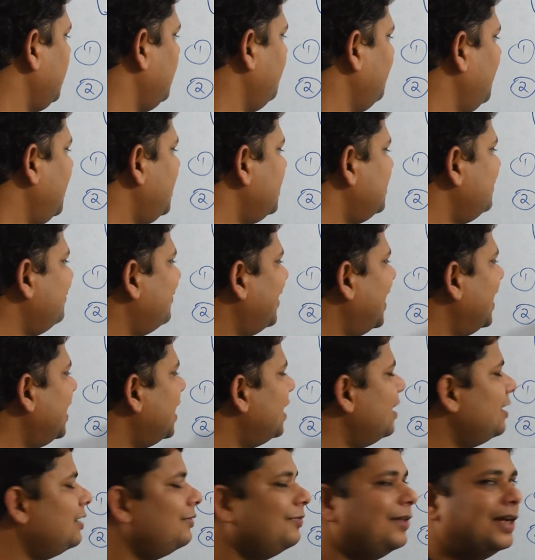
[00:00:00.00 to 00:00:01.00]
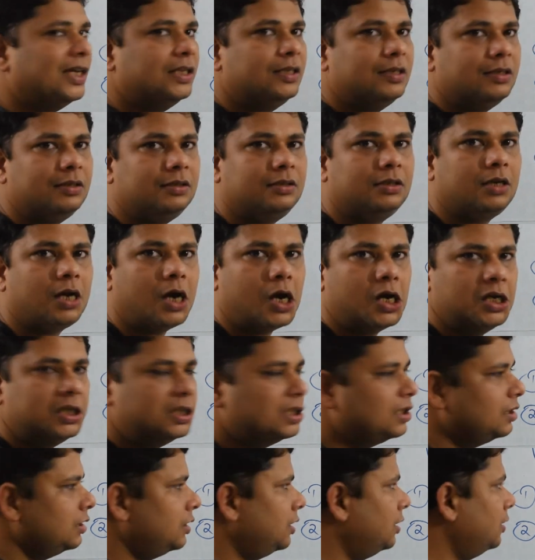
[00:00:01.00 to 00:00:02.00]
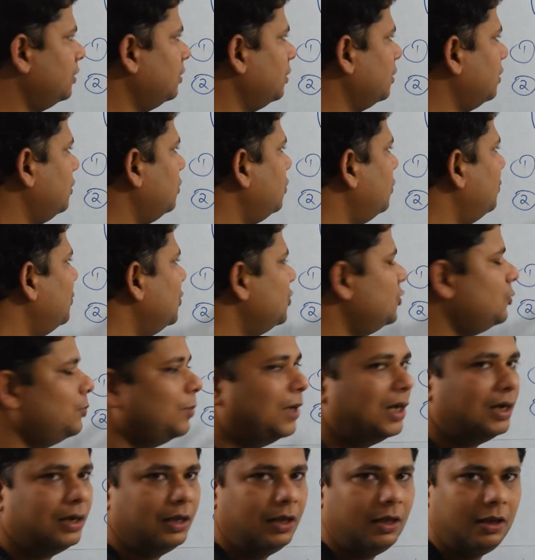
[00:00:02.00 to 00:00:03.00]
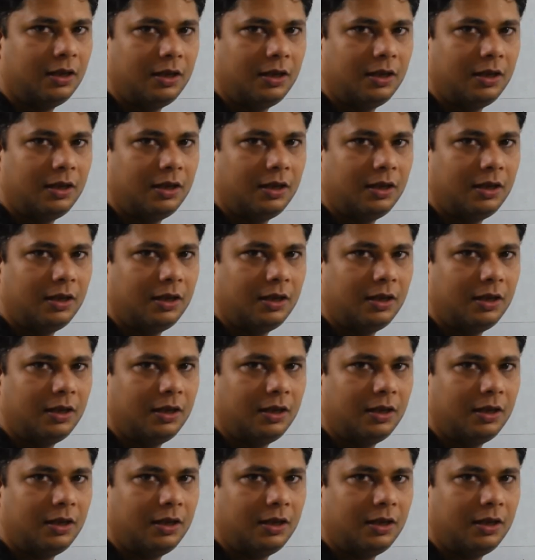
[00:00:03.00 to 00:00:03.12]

because viral infections cause chromosomal